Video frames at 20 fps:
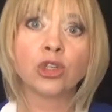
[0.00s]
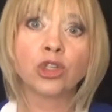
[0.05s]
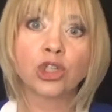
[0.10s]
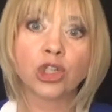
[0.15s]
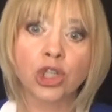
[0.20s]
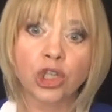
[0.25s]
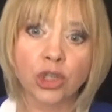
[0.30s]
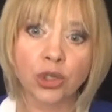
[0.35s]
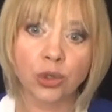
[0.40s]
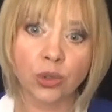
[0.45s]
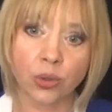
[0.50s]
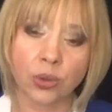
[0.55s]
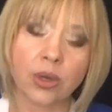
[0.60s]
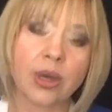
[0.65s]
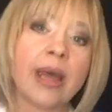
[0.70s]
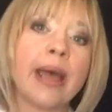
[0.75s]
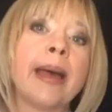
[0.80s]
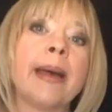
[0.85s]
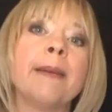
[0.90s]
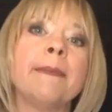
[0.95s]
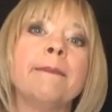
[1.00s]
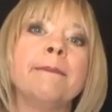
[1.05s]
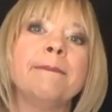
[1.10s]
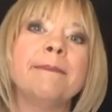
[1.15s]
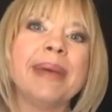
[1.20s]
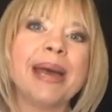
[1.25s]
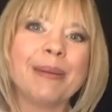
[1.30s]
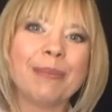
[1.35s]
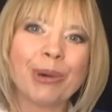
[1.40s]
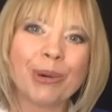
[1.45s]
2,
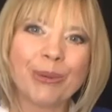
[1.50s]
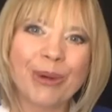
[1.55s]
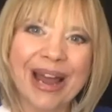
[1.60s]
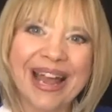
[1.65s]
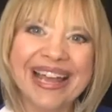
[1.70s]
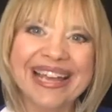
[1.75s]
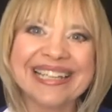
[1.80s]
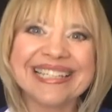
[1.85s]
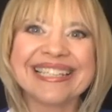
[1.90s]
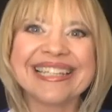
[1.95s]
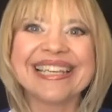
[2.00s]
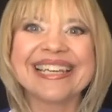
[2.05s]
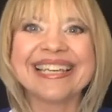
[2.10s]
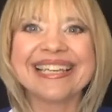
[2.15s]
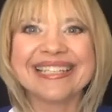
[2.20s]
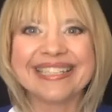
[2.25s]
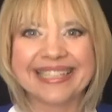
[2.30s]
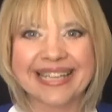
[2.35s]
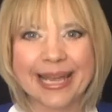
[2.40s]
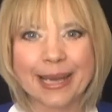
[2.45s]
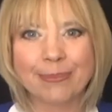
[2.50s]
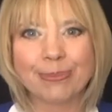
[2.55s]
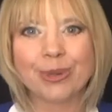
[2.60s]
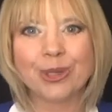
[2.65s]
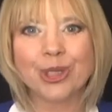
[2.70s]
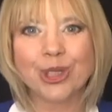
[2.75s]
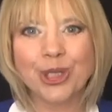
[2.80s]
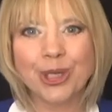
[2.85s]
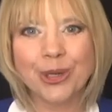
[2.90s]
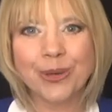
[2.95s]
memorize the
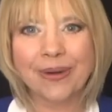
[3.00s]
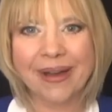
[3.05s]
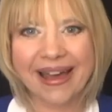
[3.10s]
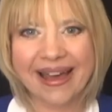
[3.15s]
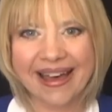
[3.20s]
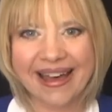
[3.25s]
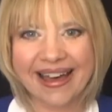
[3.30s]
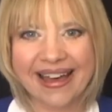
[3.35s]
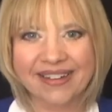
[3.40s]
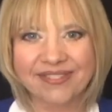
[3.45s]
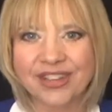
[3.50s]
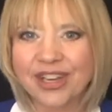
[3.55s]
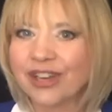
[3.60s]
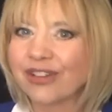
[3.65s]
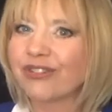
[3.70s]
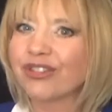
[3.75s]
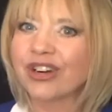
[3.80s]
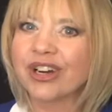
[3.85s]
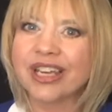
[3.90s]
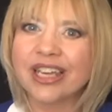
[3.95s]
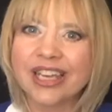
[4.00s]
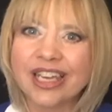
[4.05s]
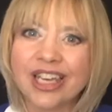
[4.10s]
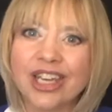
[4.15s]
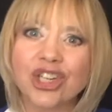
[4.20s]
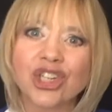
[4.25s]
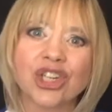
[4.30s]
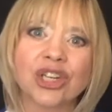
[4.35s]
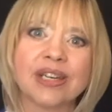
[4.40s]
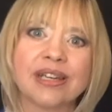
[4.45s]
examples you have for
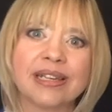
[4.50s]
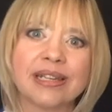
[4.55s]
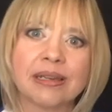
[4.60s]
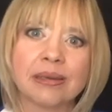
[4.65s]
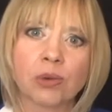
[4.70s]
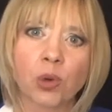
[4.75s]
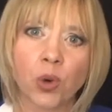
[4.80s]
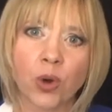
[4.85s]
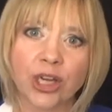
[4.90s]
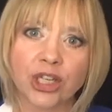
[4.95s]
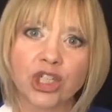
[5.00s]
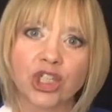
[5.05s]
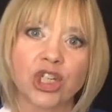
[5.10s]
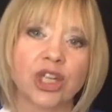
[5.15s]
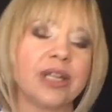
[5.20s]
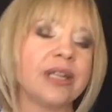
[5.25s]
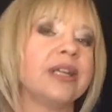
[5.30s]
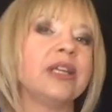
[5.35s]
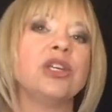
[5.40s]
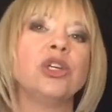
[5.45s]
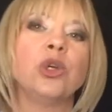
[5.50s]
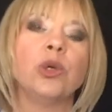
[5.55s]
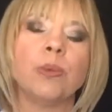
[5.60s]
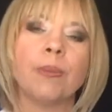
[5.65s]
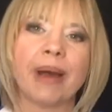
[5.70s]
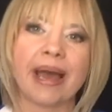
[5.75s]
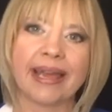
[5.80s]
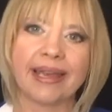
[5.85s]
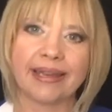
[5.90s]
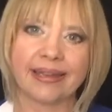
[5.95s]
each question you
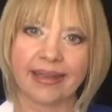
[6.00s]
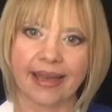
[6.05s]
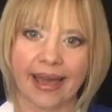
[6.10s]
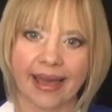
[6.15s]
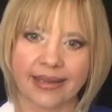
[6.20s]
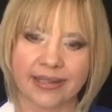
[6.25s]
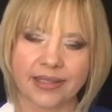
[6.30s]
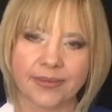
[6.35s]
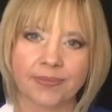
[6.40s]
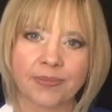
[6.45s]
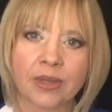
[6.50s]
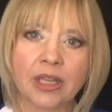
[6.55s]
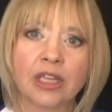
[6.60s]
might get.